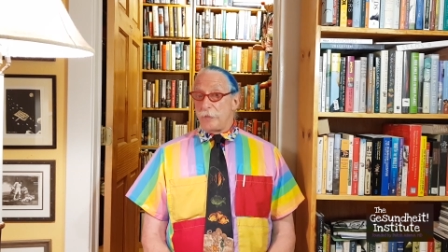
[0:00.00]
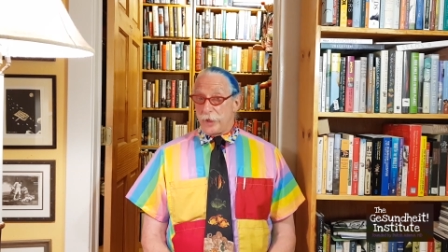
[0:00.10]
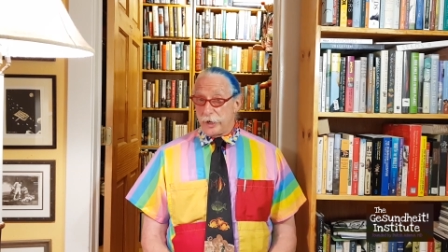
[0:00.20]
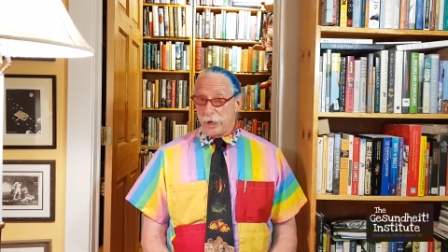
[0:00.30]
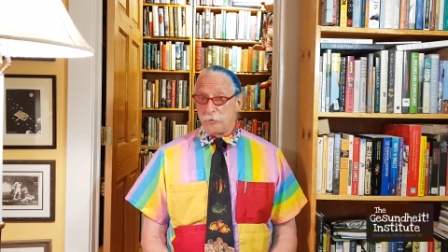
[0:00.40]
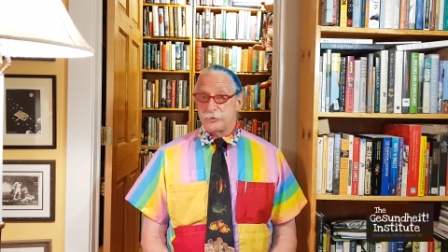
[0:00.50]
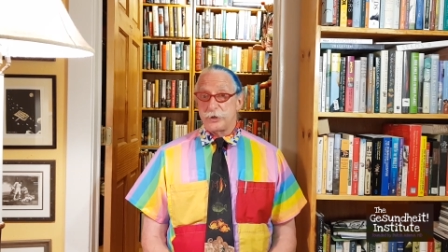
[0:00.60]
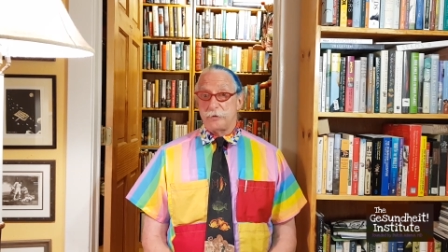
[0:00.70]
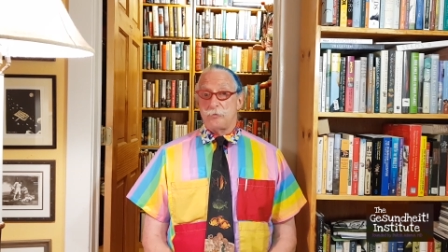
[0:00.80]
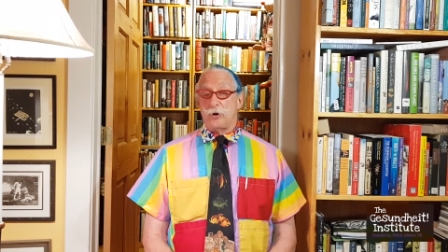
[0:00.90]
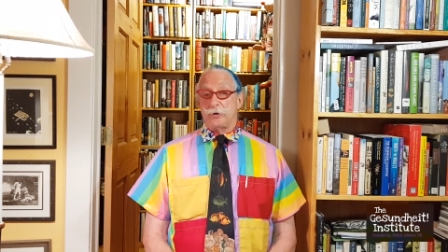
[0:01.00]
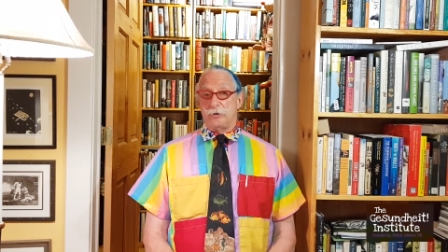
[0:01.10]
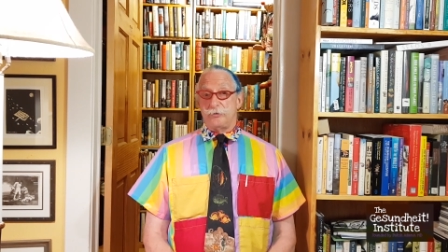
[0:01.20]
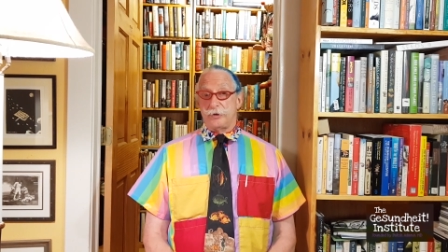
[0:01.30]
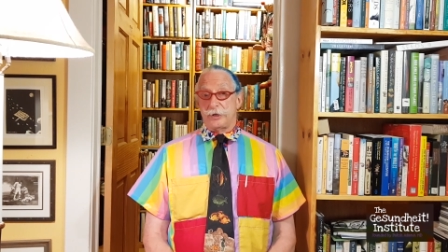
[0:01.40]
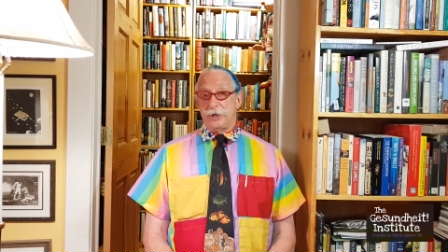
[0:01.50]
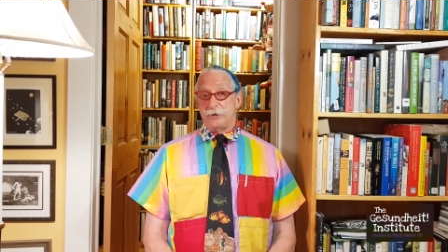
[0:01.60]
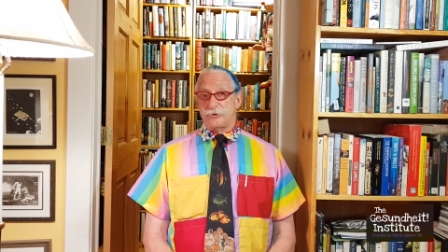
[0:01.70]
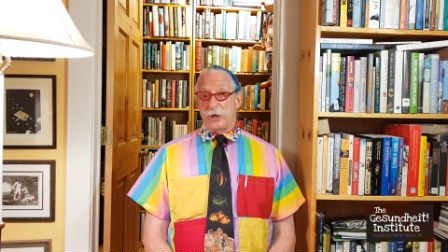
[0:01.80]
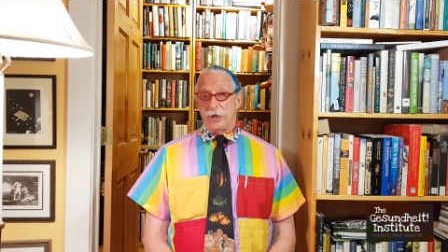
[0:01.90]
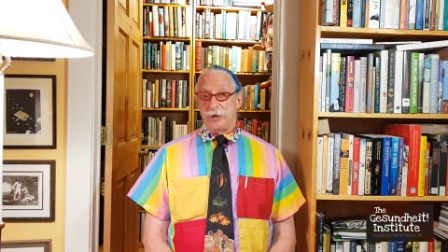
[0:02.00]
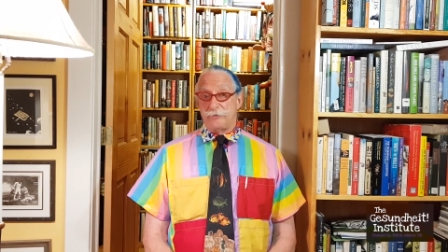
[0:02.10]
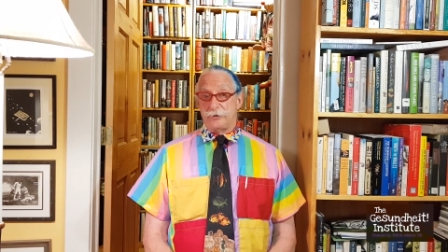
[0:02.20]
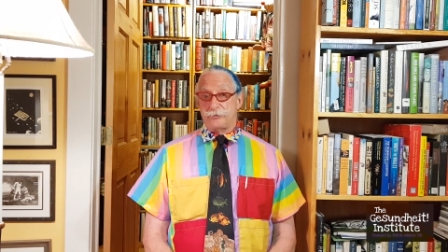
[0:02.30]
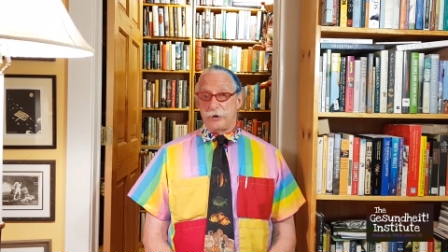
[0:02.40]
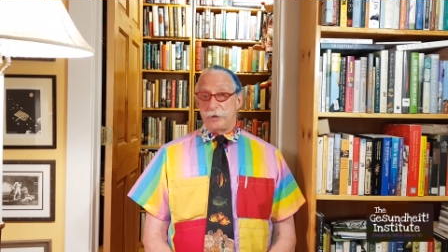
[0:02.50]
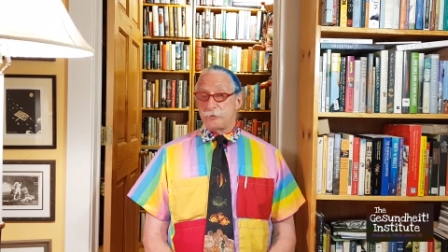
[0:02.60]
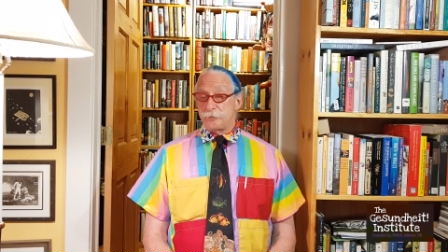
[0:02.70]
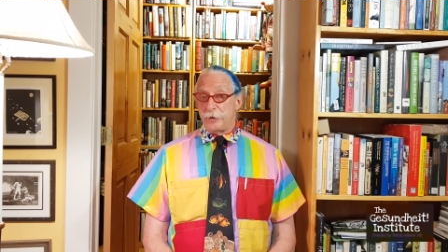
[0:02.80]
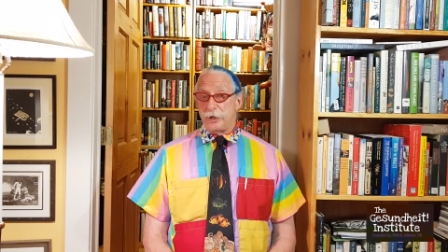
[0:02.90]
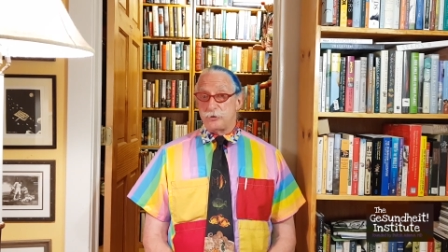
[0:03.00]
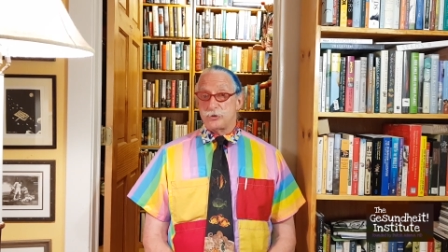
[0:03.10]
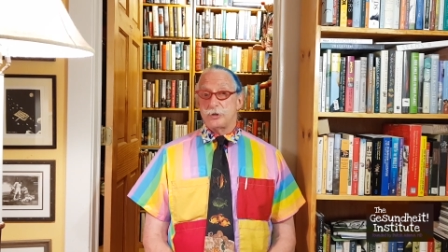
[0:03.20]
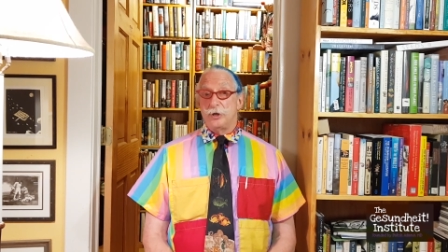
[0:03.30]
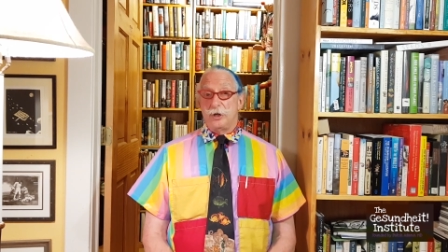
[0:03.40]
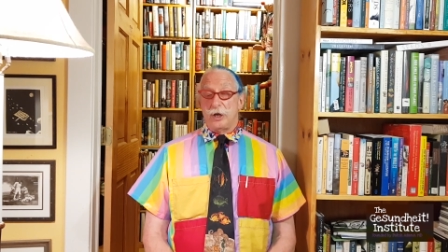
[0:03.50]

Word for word: And I was at Martin Luther King's I Have a Dream speech.